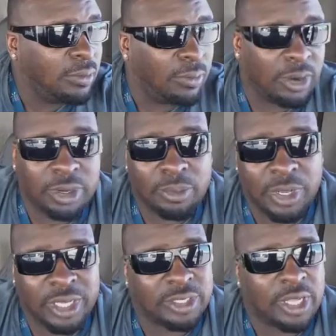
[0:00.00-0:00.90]
one of the
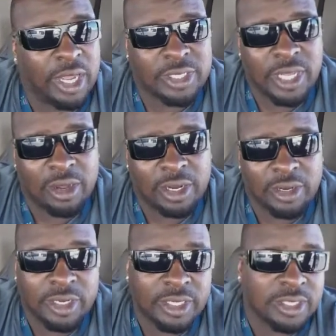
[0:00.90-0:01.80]
biggest things out
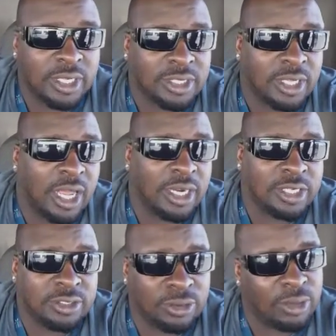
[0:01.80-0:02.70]
here is a lot of
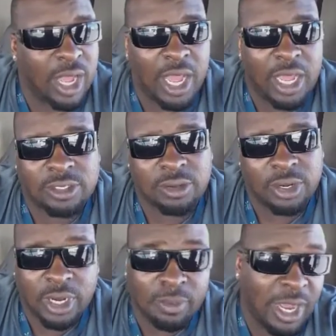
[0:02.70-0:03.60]
these new guys are
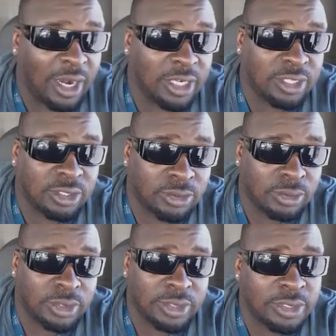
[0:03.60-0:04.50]
coming out of these
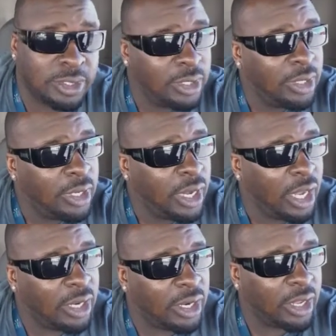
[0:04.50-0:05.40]
schools
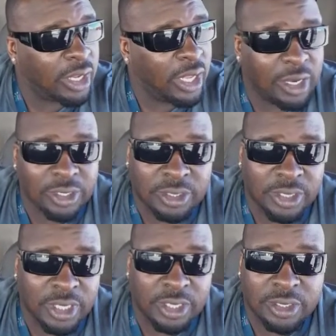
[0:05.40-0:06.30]
and then they're getting into
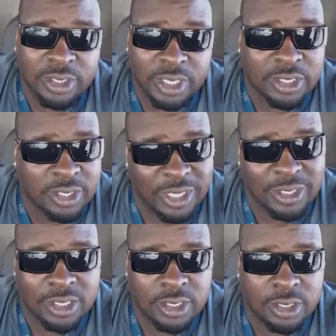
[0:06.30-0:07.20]
these
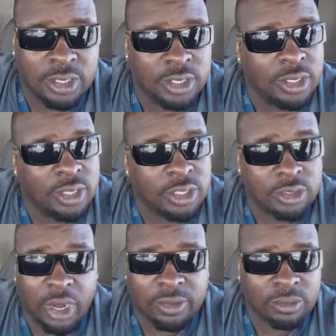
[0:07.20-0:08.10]
leases
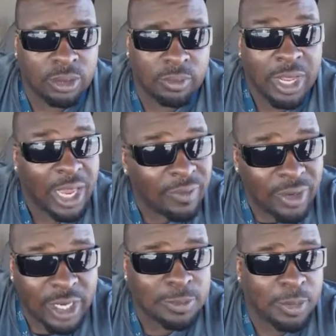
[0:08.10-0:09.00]
straight off the rip, not
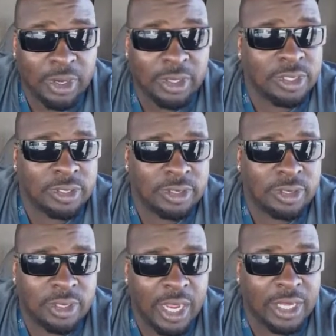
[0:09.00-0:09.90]
even experiencing
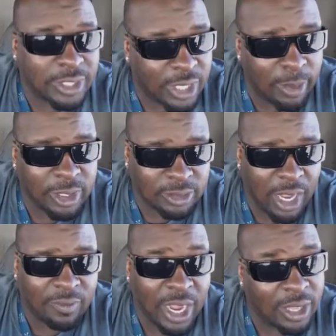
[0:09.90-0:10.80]
as a company
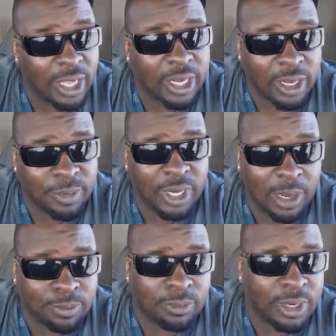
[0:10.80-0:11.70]
driver how that company
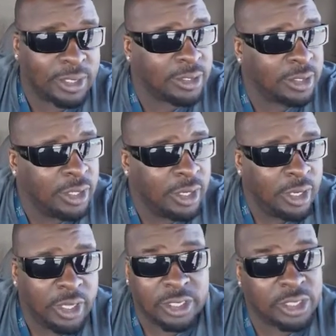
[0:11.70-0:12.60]
operates.
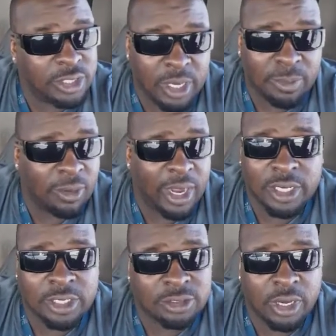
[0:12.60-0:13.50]
They're just jumping right
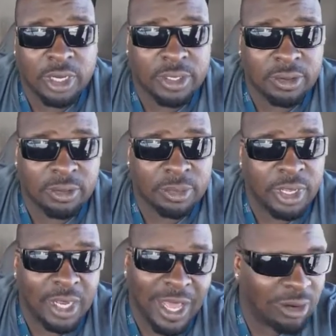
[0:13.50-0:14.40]
in the truck, you know what I
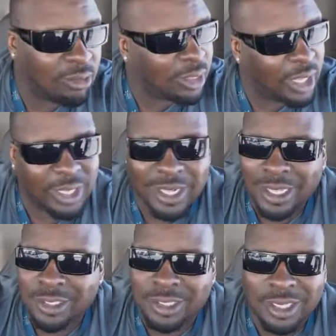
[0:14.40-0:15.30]
mean? And I don't think
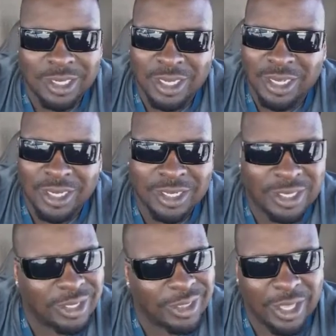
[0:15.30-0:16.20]
that's a
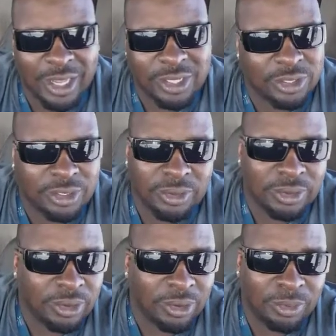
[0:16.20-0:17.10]
good thing to do,
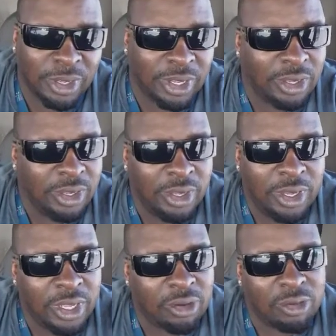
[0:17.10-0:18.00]
you know what I
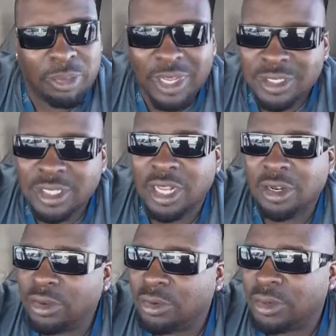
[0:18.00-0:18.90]
mean? The best thing
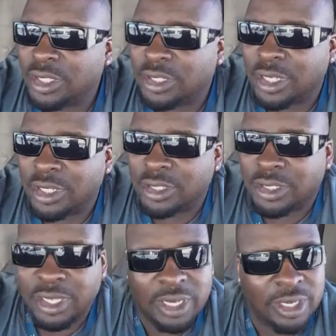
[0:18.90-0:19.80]
to do
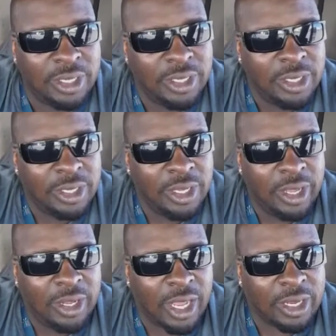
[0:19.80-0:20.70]
is
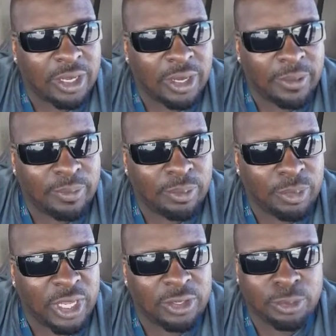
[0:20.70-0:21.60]
like
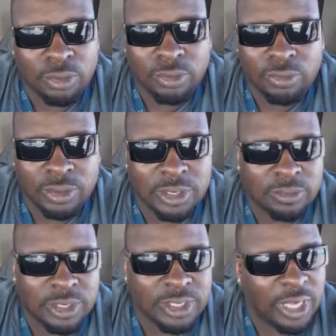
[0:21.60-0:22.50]
B Smooth
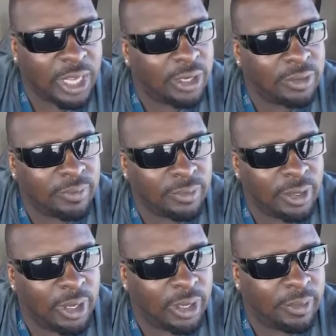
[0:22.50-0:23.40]
was saying,
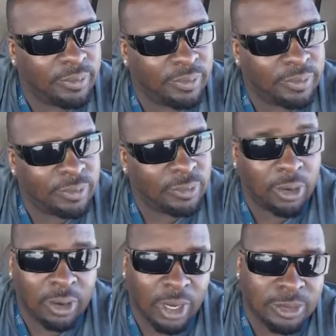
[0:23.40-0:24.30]

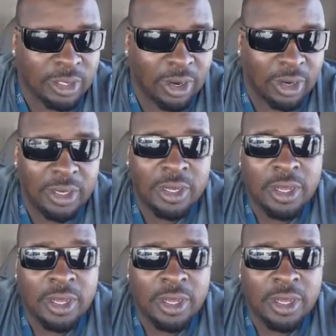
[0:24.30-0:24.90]
or I'm sorry,